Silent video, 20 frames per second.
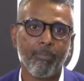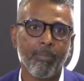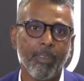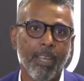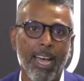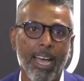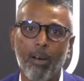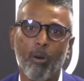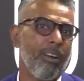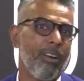
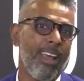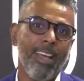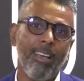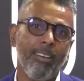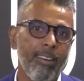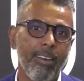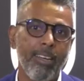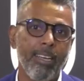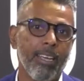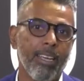I got
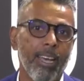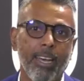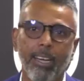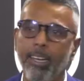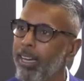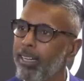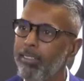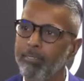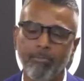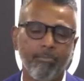angry.
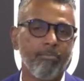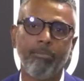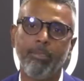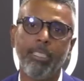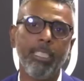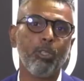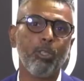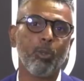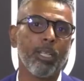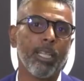And
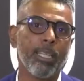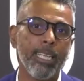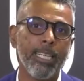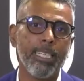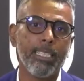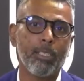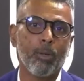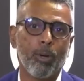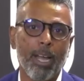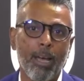these were the
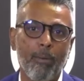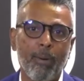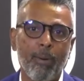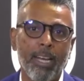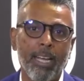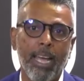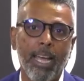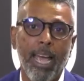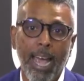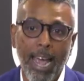things that were
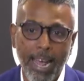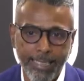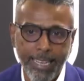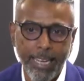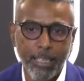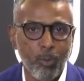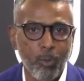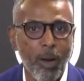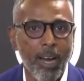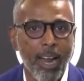happening. And
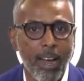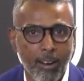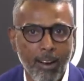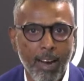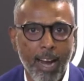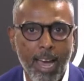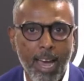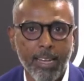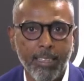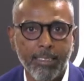that's when I
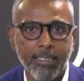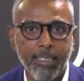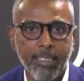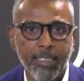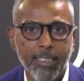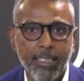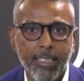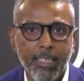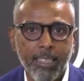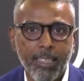realized
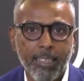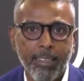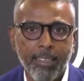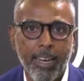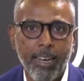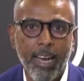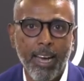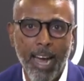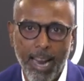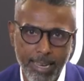
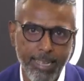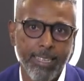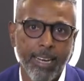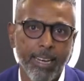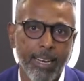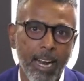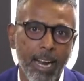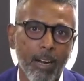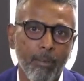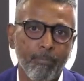that I
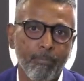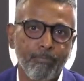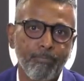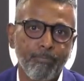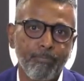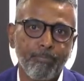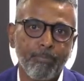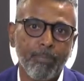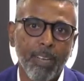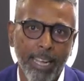needed help.
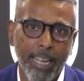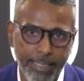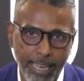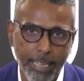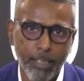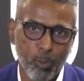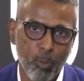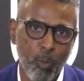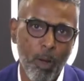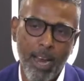And
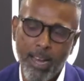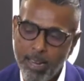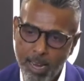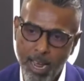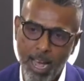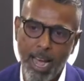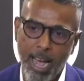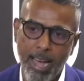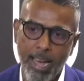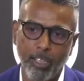that's when
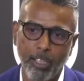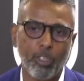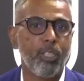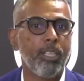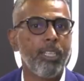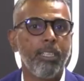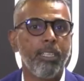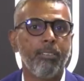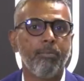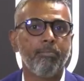I
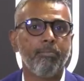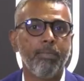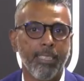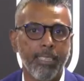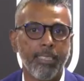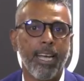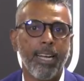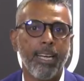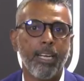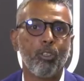actually
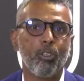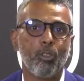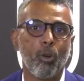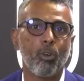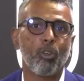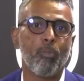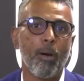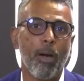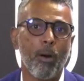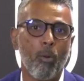decided to
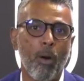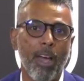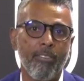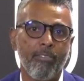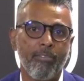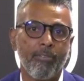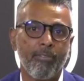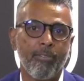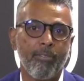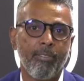talk to my wife.
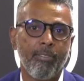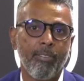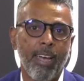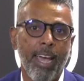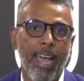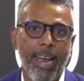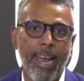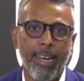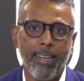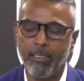
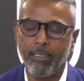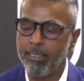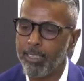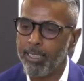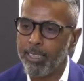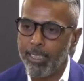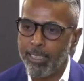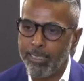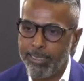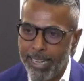And
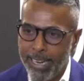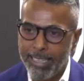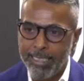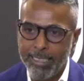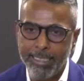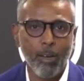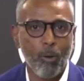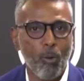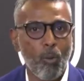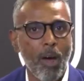that
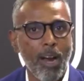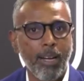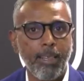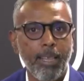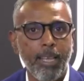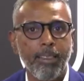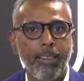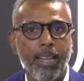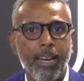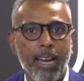is the one
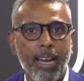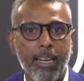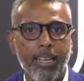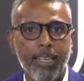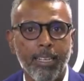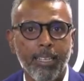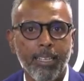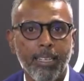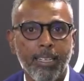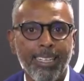thing that I learned.